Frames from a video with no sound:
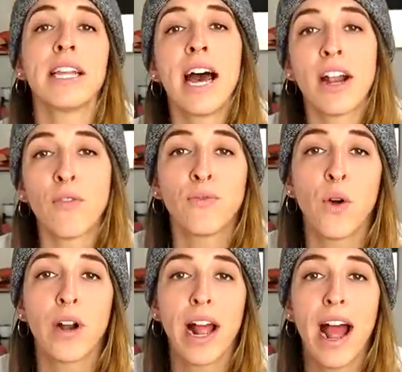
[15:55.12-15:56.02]
that a
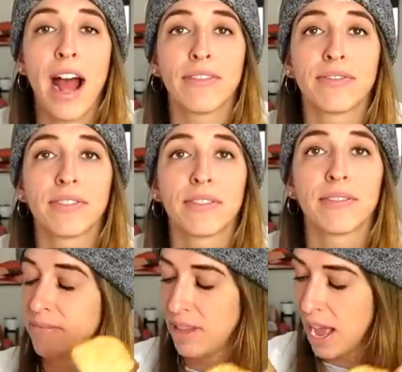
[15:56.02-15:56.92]
four and a half?
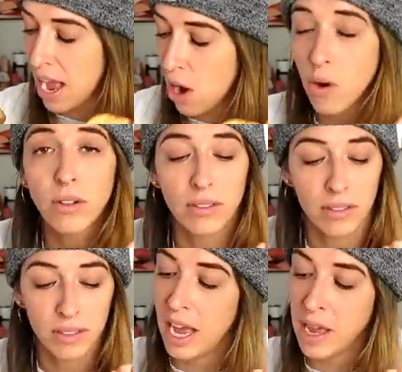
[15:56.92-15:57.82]
How?
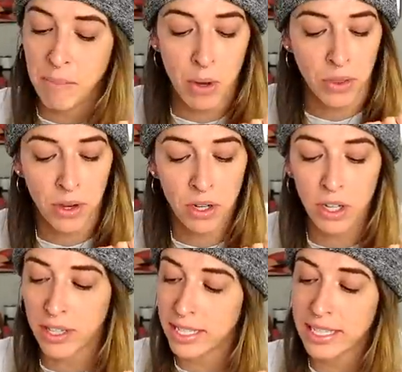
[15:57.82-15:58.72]
And both are
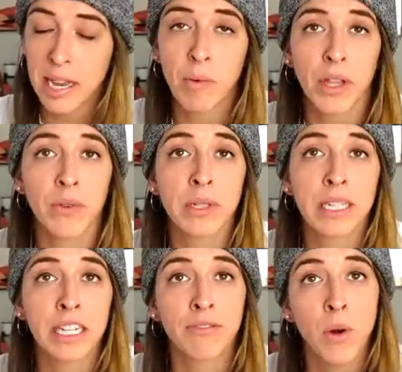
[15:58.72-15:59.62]
cooked the same whether it was
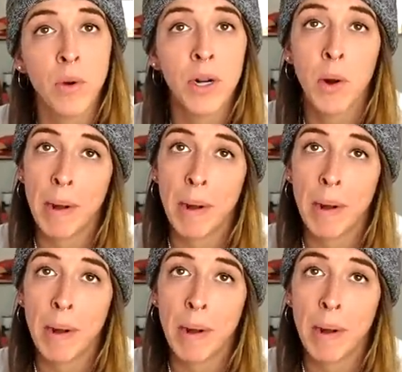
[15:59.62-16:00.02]
leaning forward or